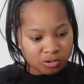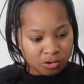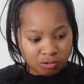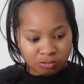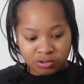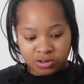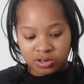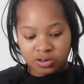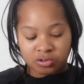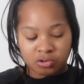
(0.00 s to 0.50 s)

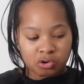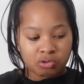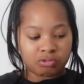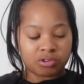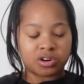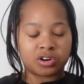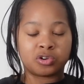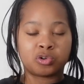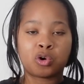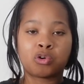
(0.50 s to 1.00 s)
over and over
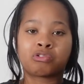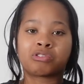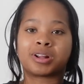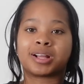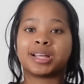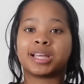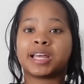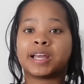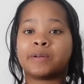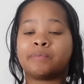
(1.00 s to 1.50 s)
and over
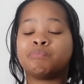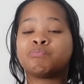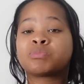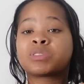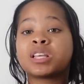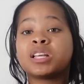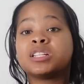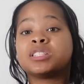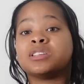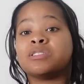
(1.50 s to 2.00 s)
again
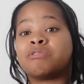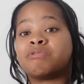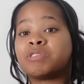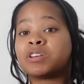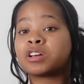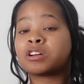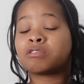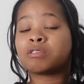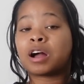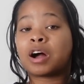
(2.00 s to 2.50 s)
to
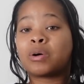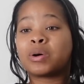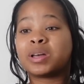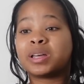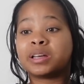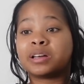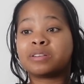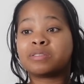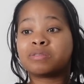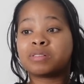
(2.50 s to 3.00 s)
figure
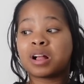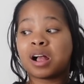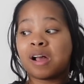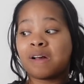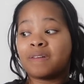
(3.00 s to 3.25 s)
out if